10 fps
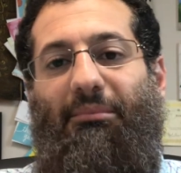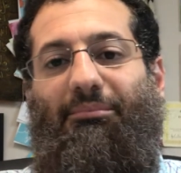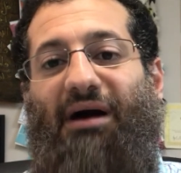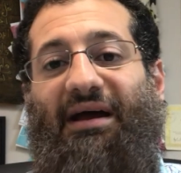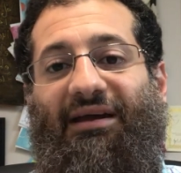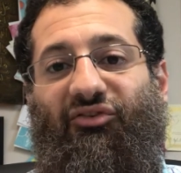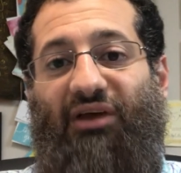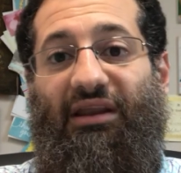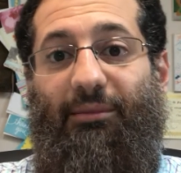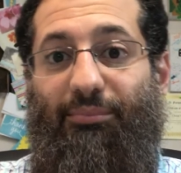buying and
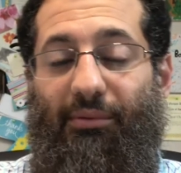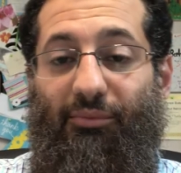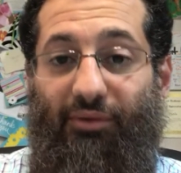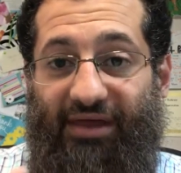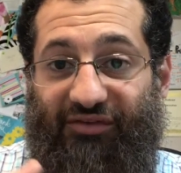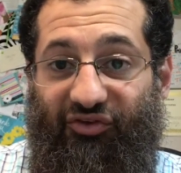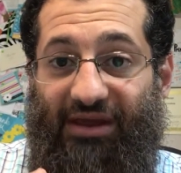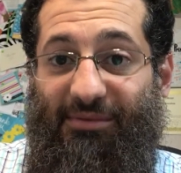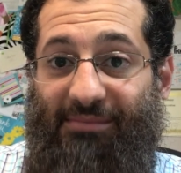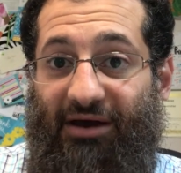selling with that
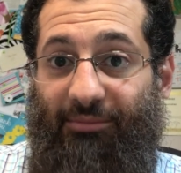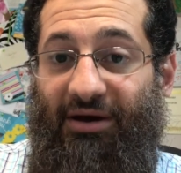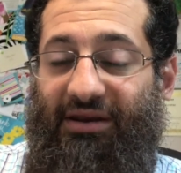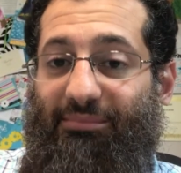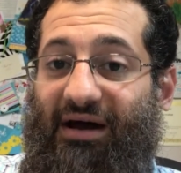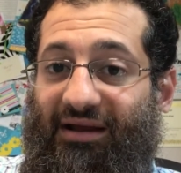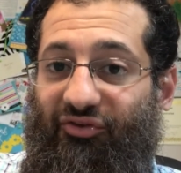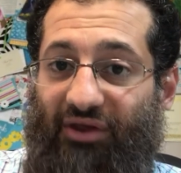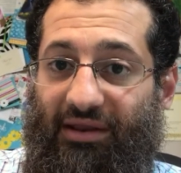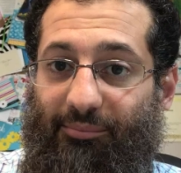same amount of money, buying
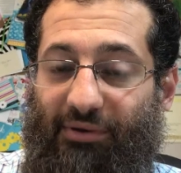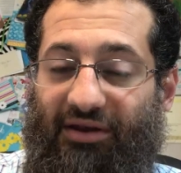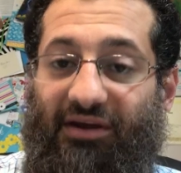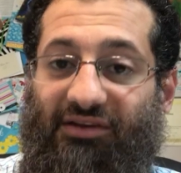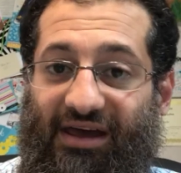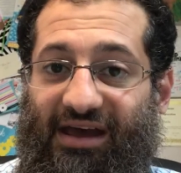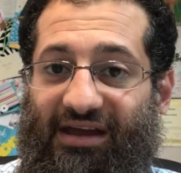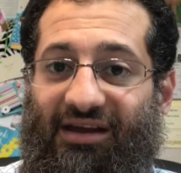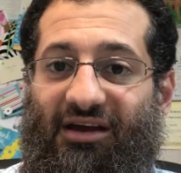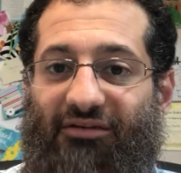and selling product
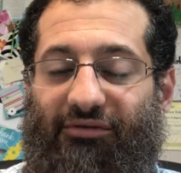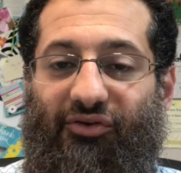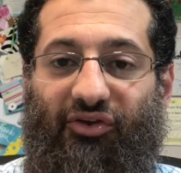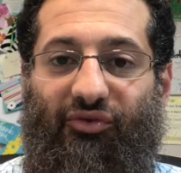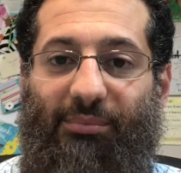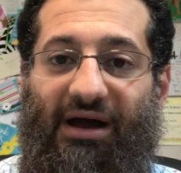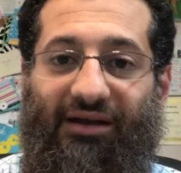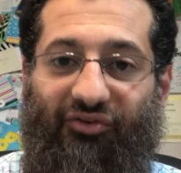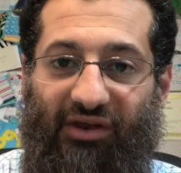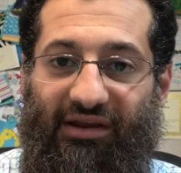A versus
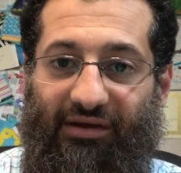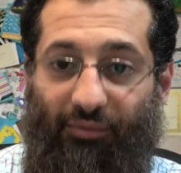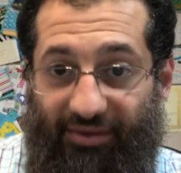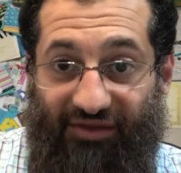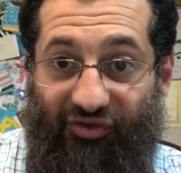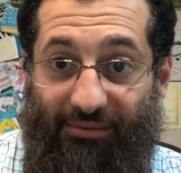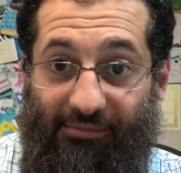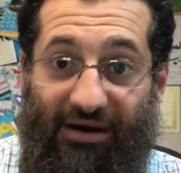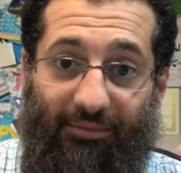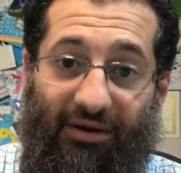buying and selling with that same
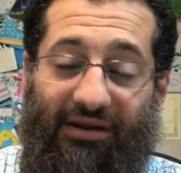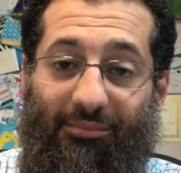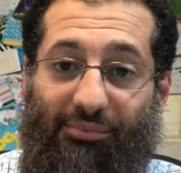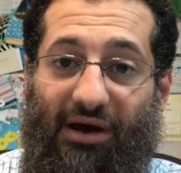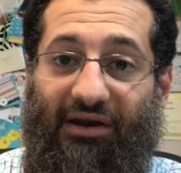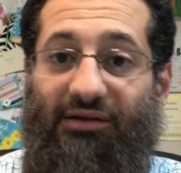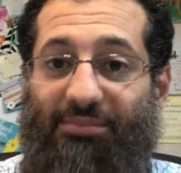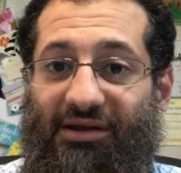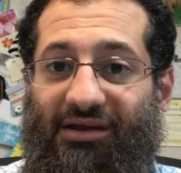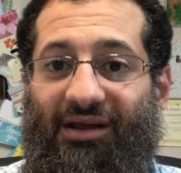amount of money product
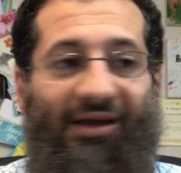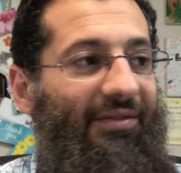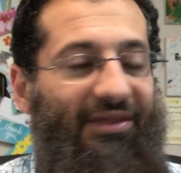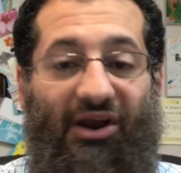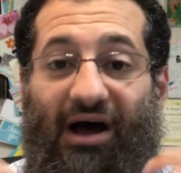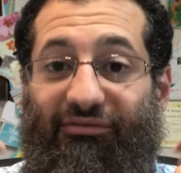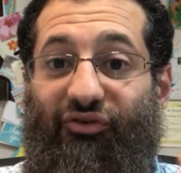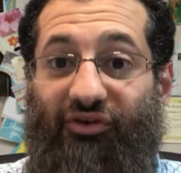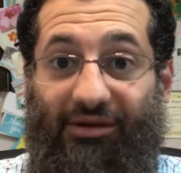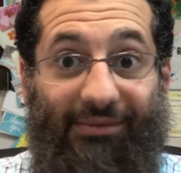B, then
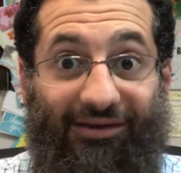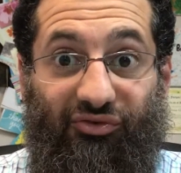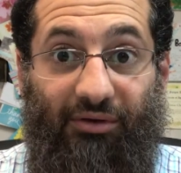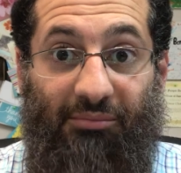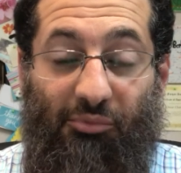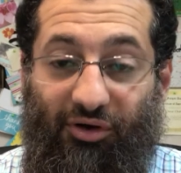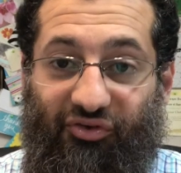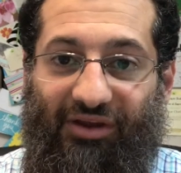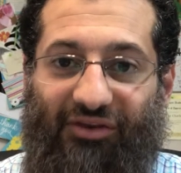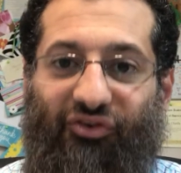obviously it makes more
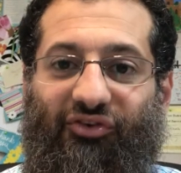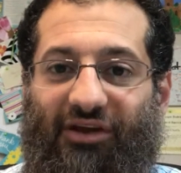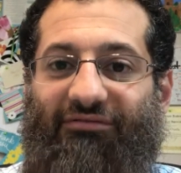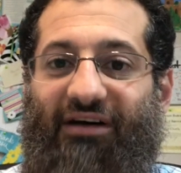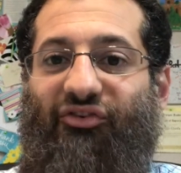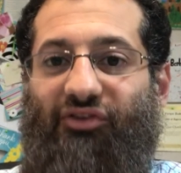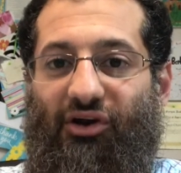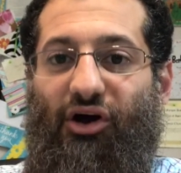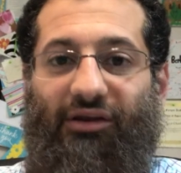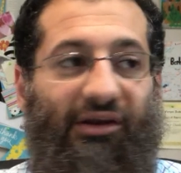sense to invest
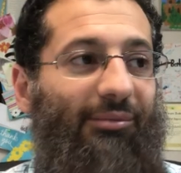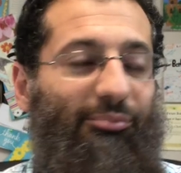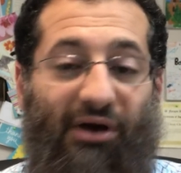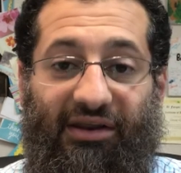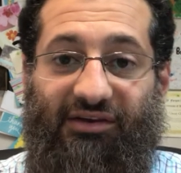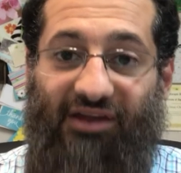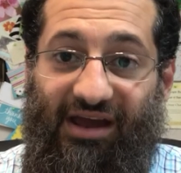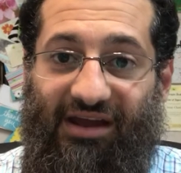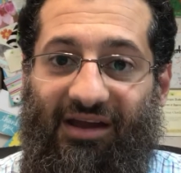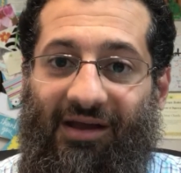it all in product
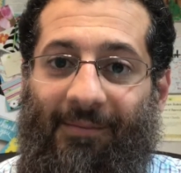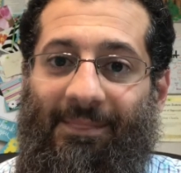A,